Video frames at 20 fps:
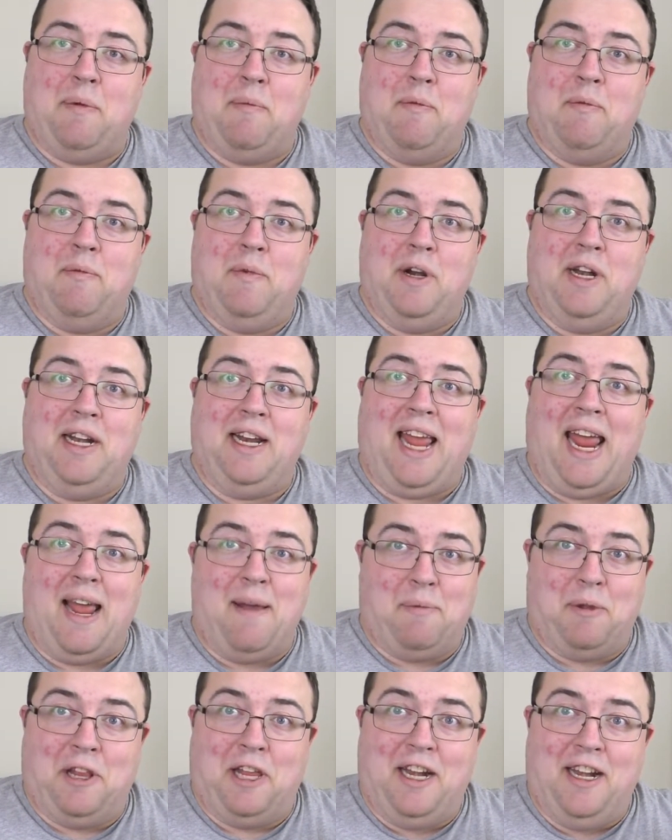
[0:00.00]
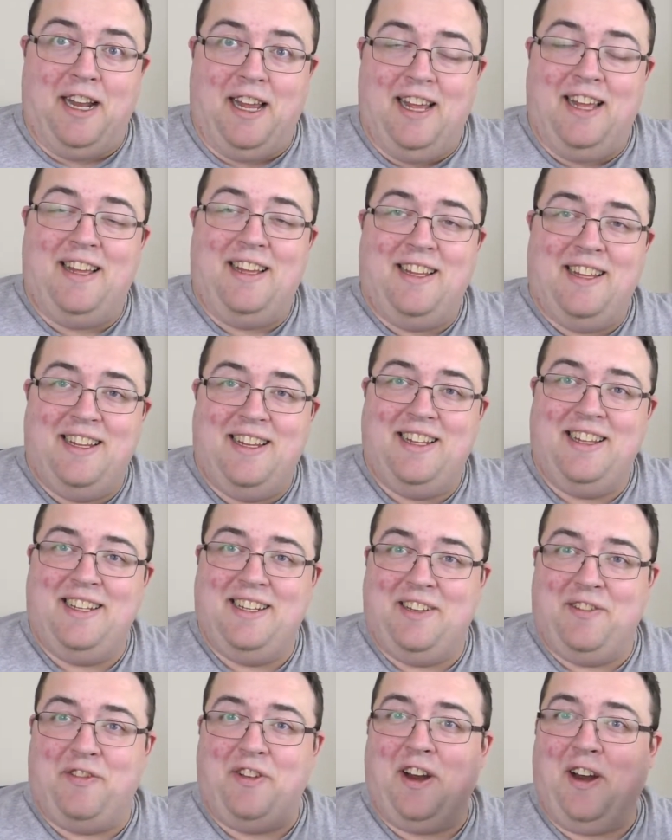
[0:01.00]
him win gambling
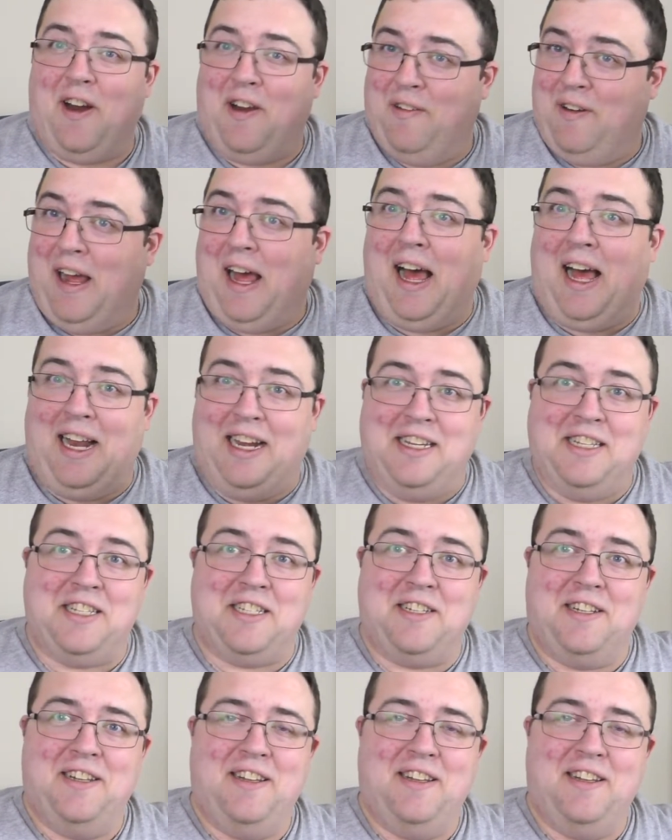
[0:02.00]
to figure out odds.